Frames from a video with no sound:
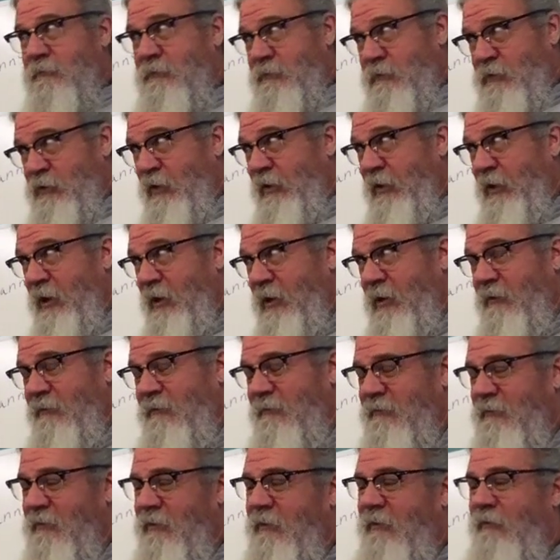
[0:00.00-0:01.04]
to
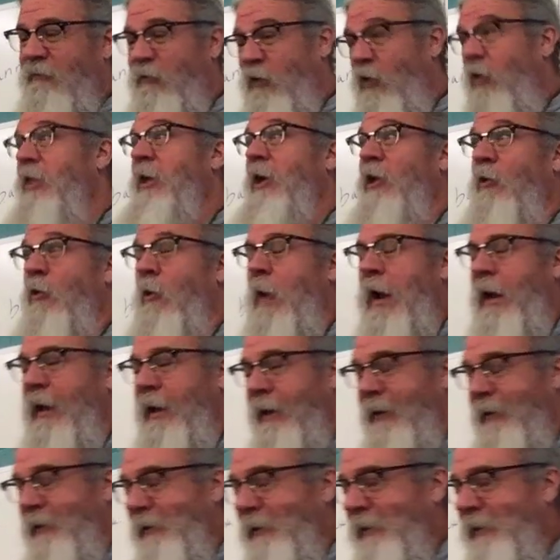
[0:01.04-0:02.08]
their for their wedding.